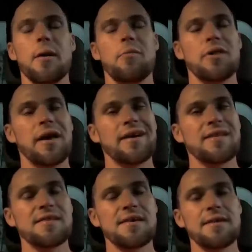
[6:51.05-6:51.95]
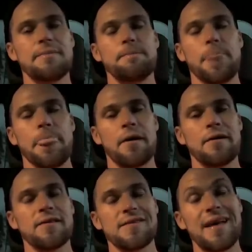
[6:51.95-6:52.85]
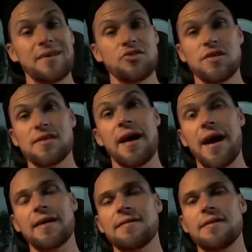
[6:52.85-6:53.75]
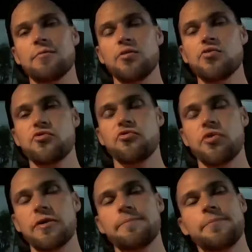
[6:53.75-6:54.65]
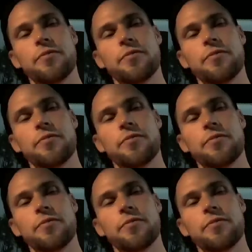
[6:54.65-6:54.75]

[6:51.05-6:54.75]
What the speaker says: But like I said, it's not just the octane booster, right?